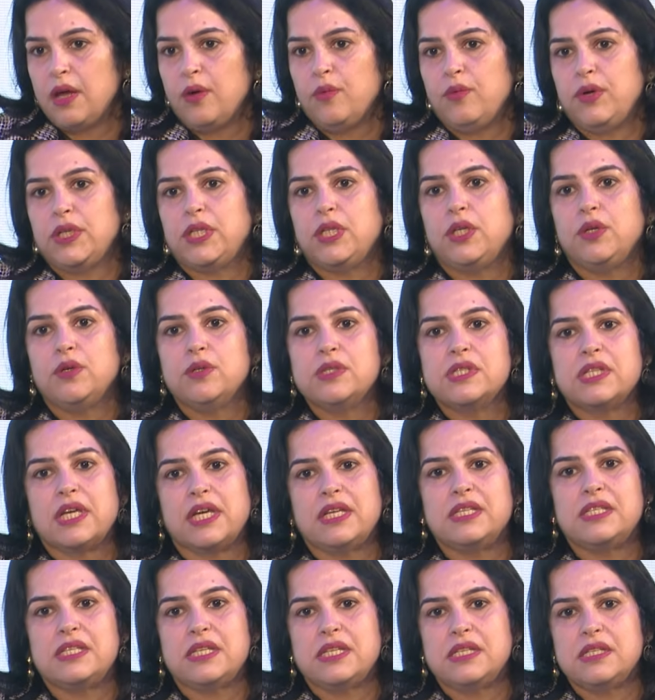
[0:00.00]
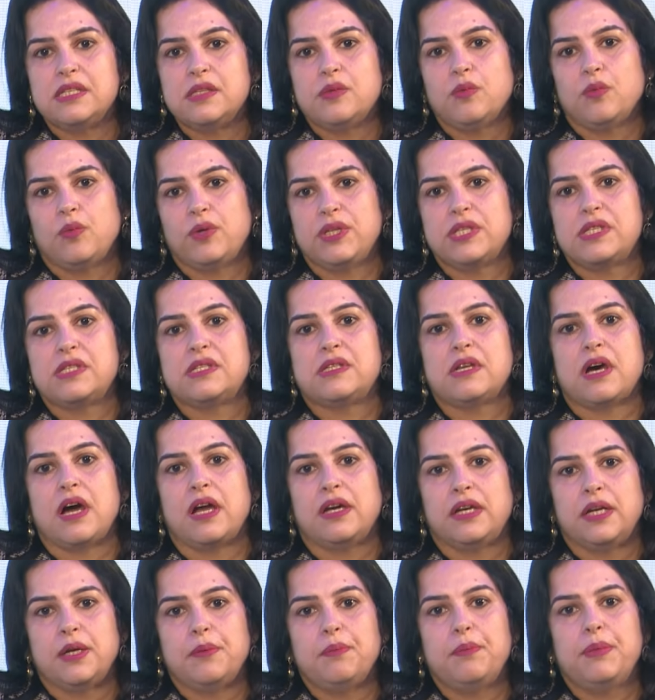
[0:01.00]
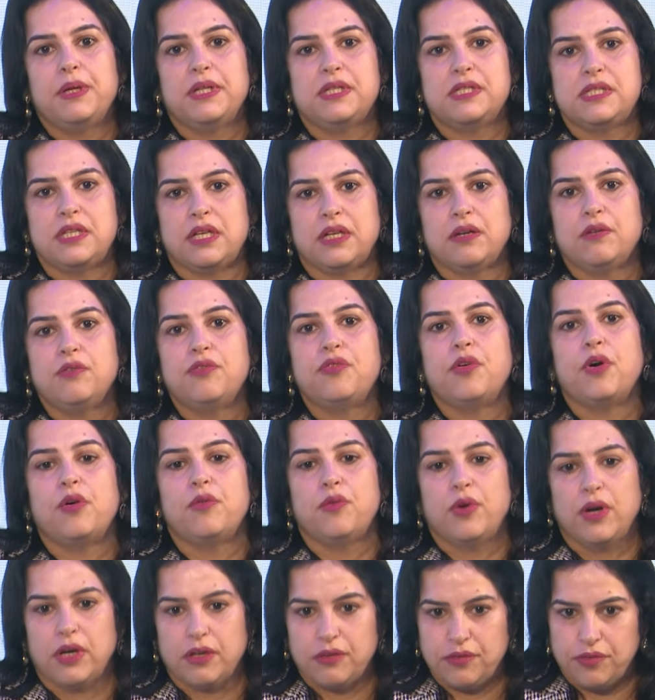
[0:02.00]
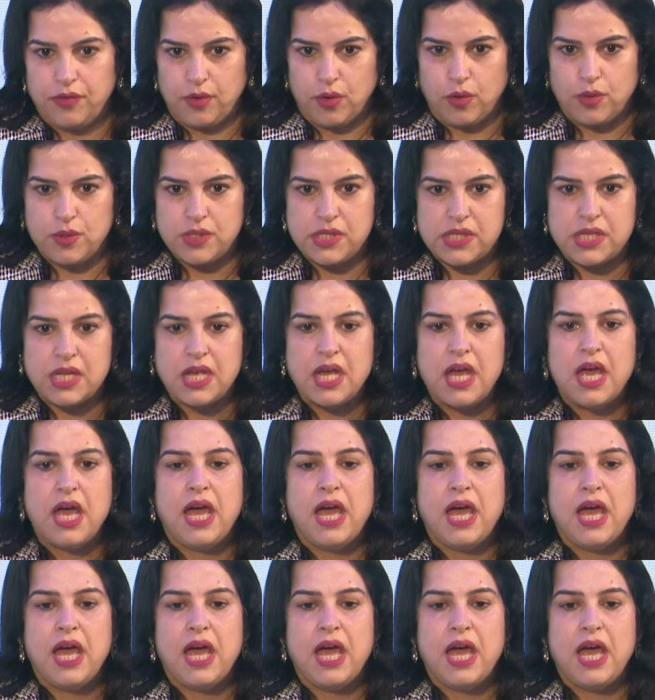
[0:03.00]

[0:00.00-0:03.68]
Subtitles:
With use cases, we started building for workflows,